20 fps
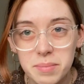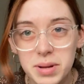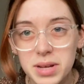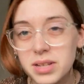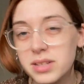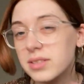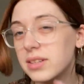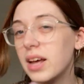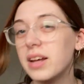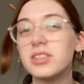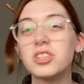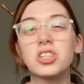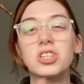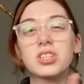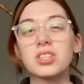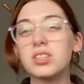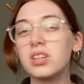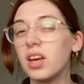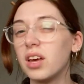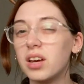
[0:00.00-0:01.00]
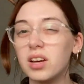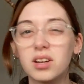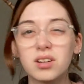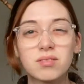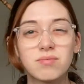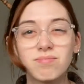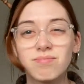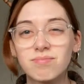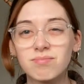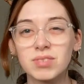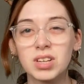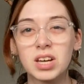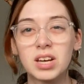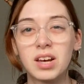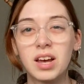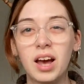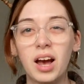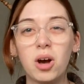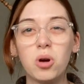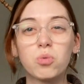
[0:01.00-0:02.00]
is and just like
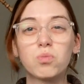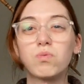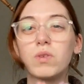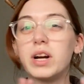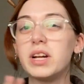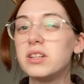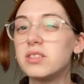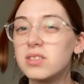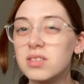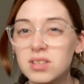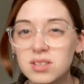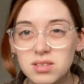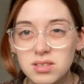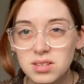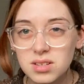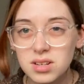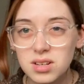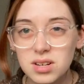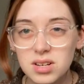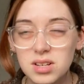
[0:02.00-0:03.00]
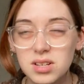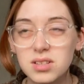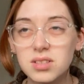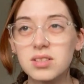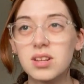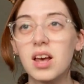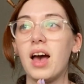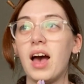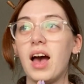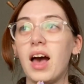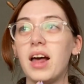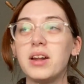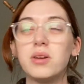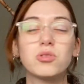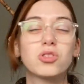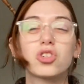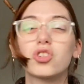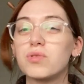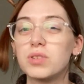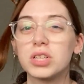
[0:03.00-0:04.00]
how racist it is. And it was
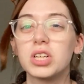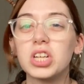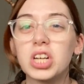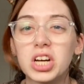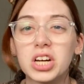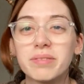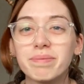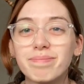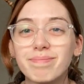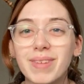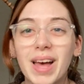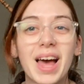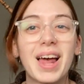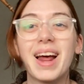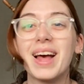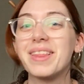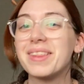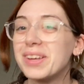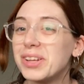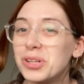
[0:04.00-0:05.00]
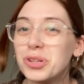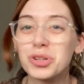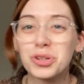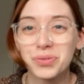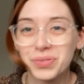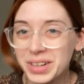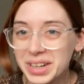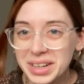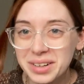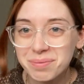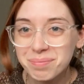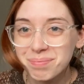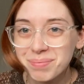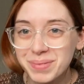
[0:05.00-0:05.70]
just really good, and I think you should read it.